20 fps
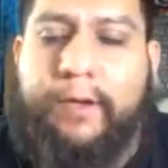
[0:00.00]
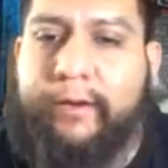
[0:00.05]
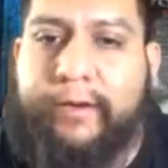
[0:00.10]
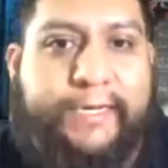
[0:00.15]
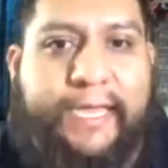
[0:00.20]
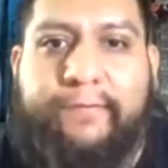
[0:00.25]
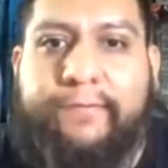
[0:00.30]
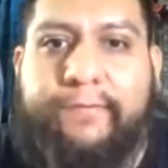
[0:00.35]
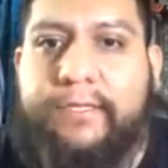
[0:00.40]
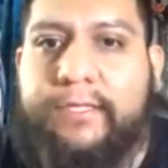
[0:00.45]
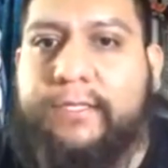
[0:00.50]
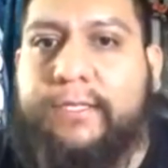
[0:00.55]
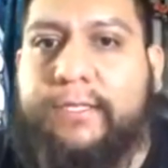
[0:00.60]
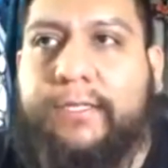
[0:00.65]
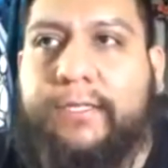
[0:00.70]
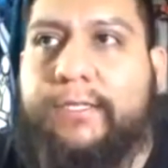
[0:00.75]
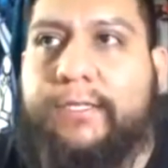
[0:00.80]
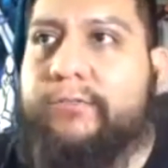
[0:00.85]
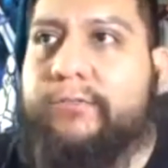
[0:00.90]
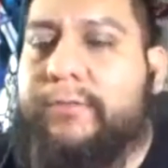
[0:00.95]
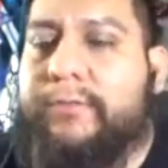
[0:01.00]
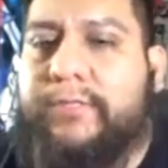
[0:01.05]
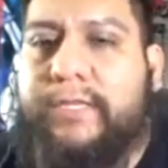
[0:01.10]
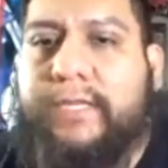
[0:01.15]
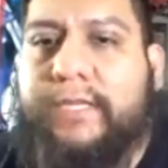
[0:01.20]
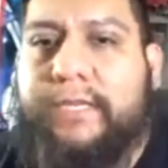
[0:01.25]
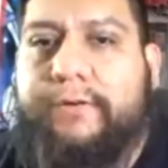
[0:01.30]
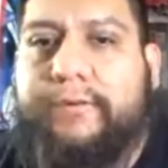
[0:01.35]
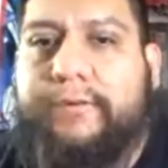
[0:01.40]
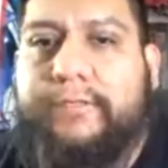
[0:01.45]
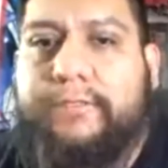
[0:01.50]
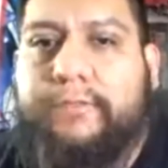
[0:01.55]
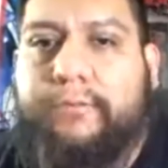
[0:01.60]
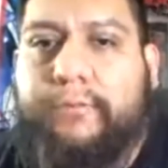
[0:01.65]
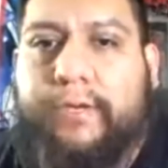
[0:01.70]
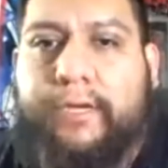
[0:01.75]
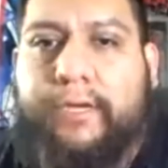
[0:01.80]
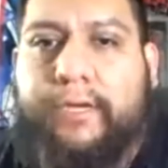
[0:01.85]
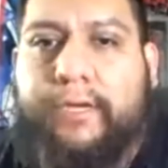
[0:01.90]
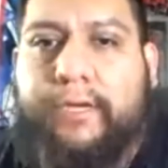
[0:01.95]
I'll kind of have it in the description
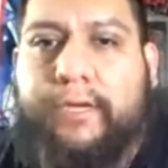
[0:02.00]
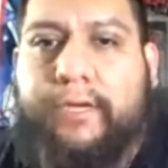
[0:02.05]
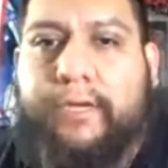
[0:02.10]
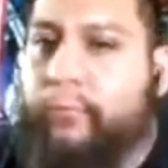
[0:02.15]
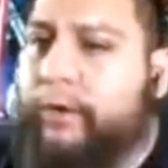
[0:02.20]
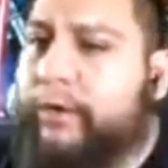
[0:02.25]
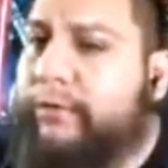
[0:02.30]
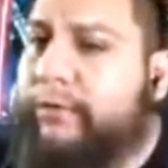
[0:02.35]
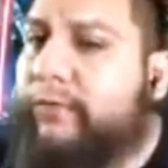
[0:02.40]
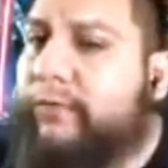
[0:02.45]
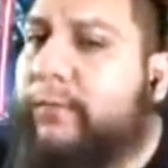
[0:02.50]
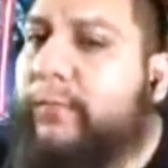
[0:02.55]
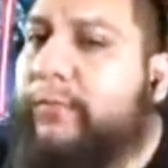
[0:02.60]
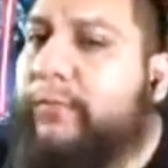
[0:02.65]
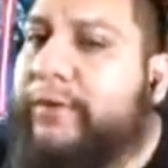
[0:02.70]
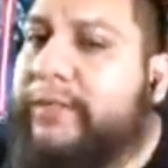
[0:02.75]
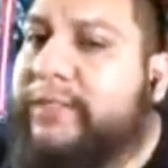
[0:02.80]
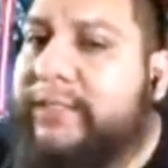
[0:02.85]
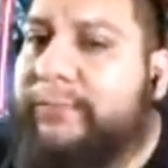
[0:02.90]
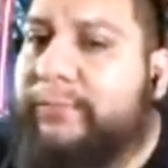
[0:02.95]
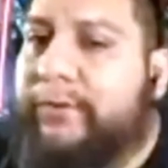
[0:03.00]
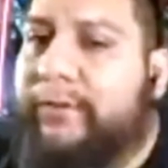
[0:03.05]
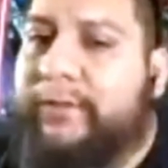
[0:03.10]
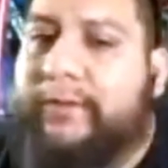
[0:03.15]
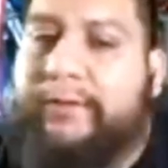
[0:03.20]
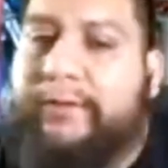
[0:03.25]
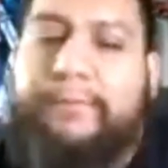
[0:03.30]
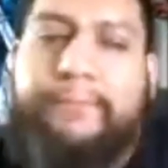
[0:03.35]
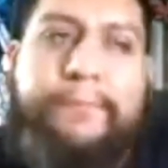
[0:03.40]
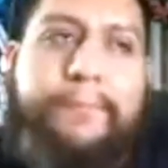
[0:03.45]
there as well. Where you from originally, brother?